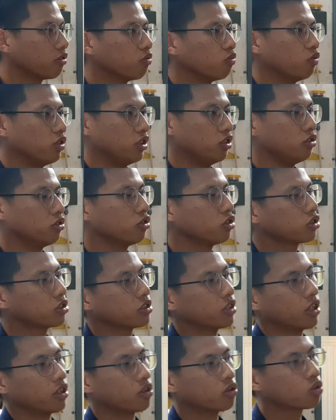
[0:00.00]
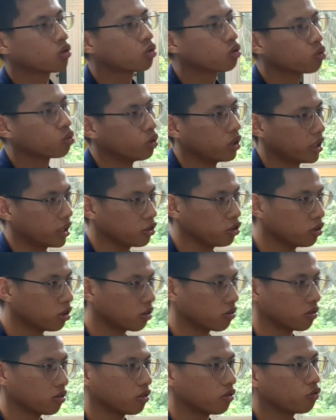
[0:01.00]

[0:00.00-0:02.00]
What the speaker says: we use the dual yoke,